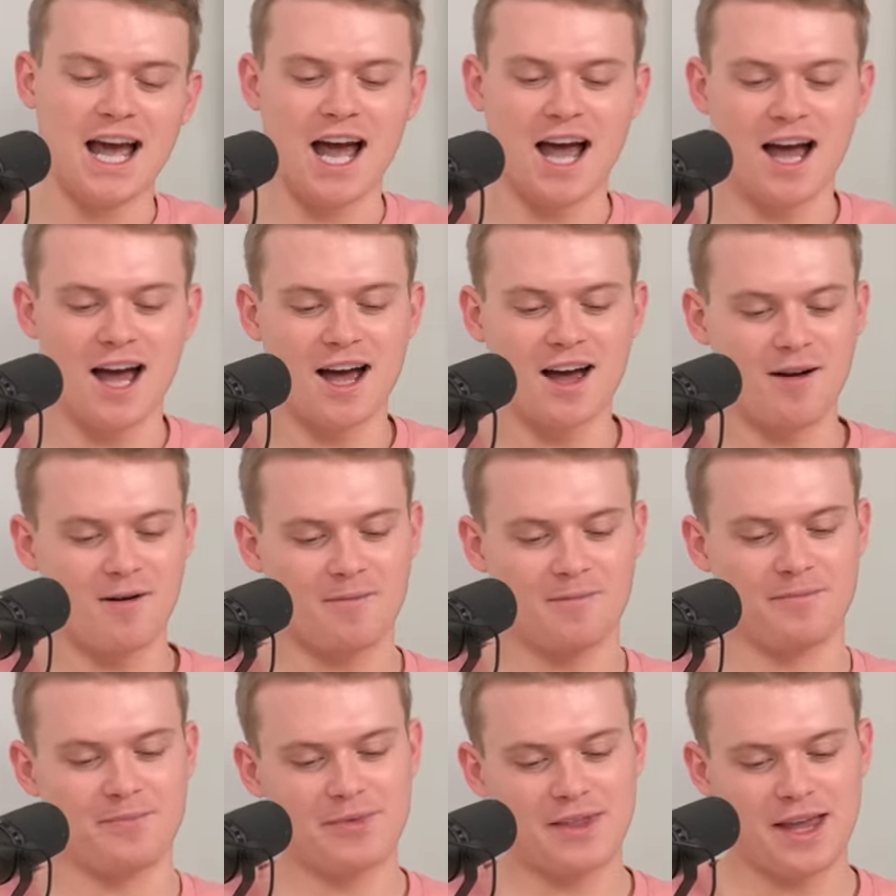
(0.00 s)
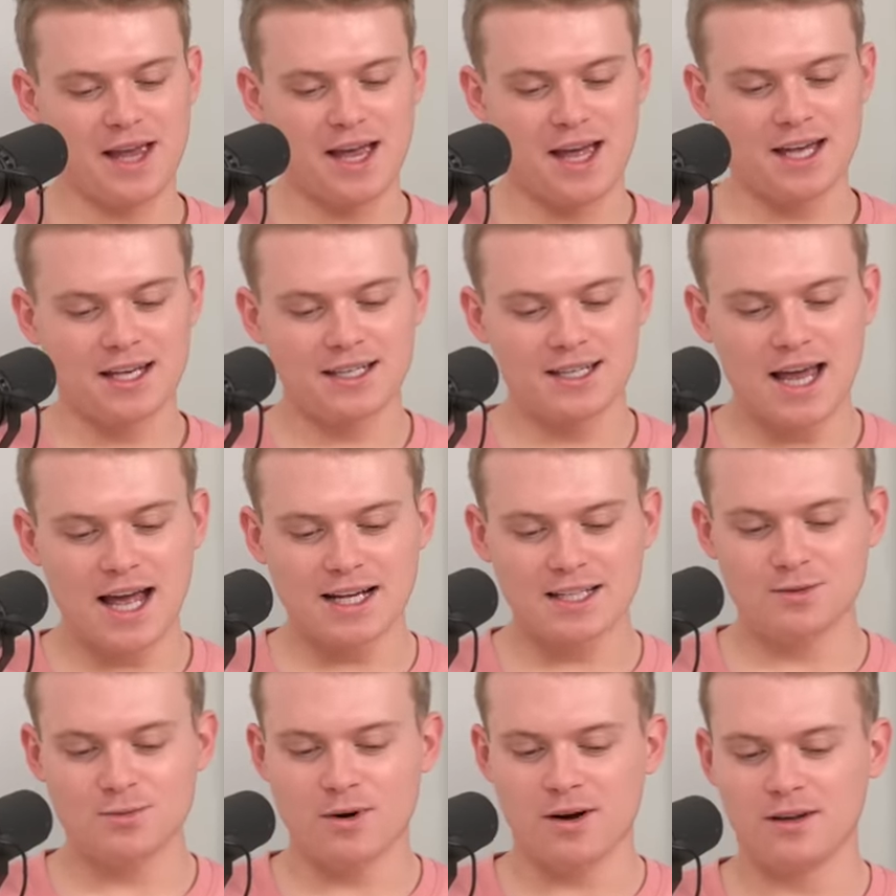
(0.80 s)
Um,
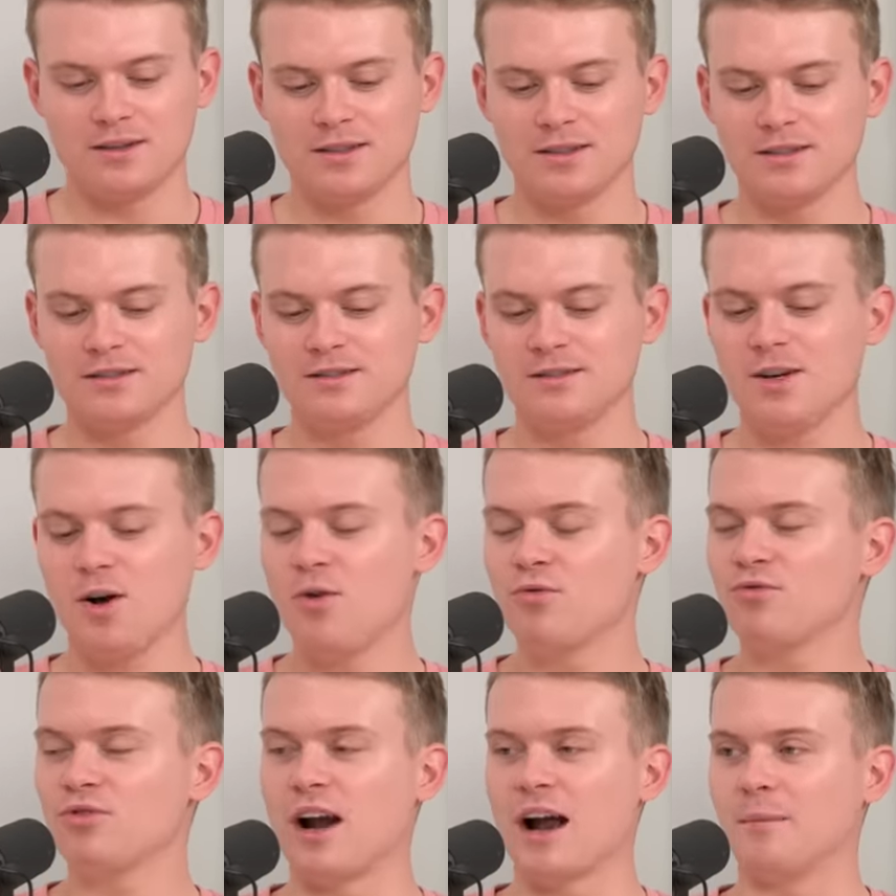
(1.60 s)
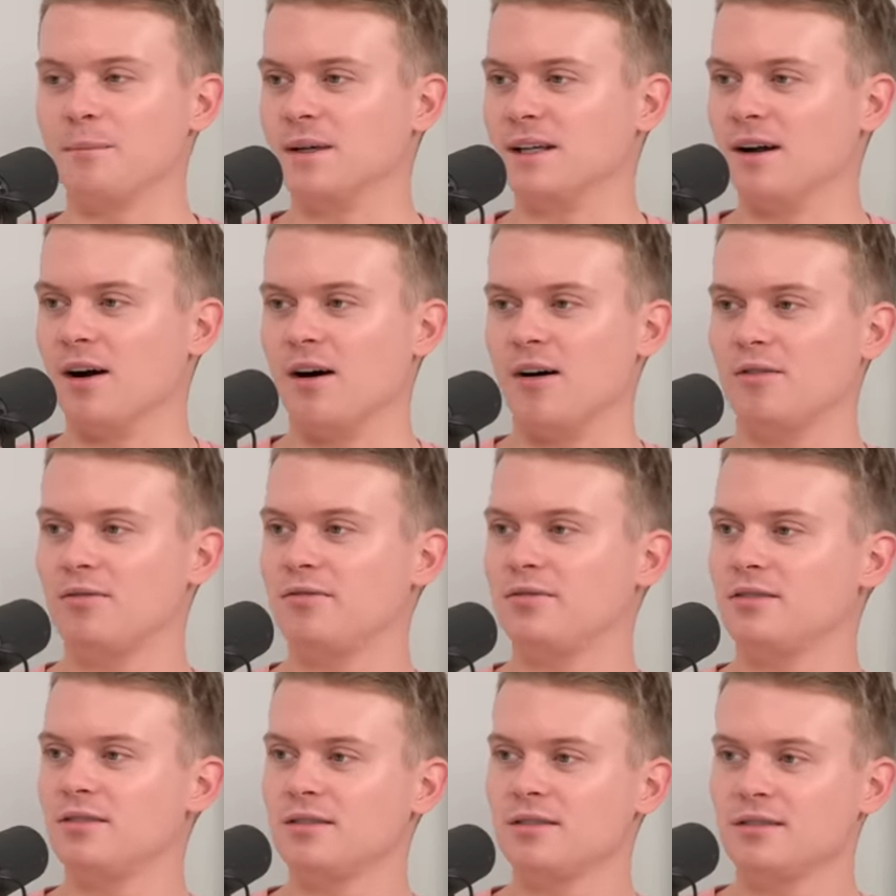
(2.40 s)
next one. Don't rat me
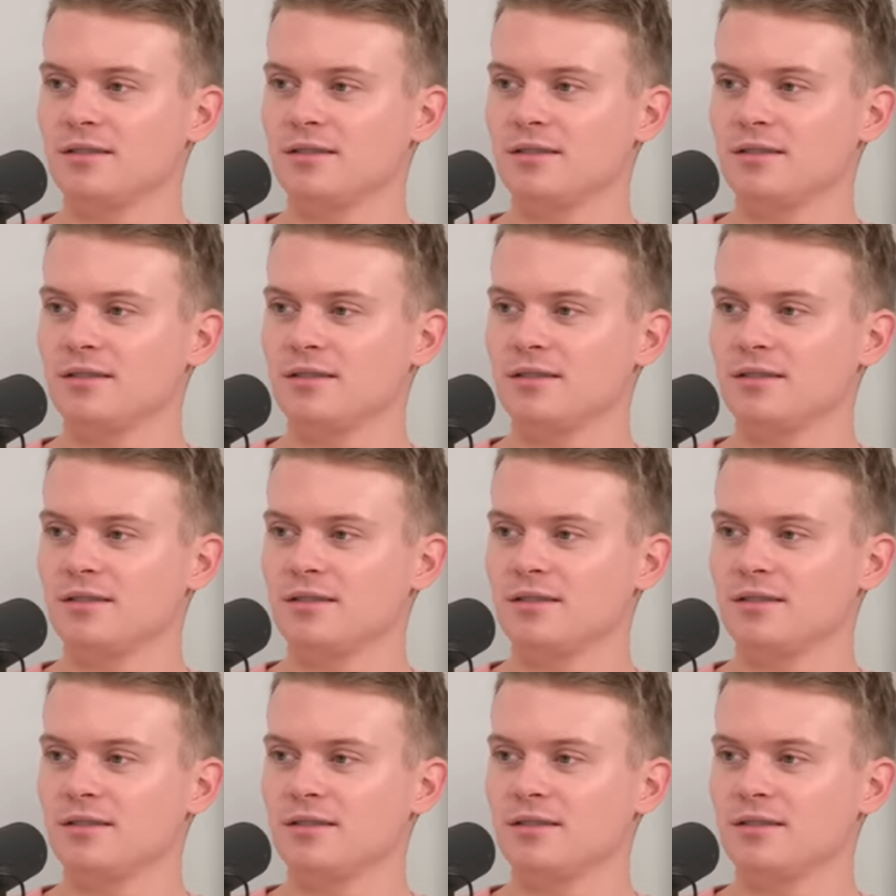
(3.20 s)
off.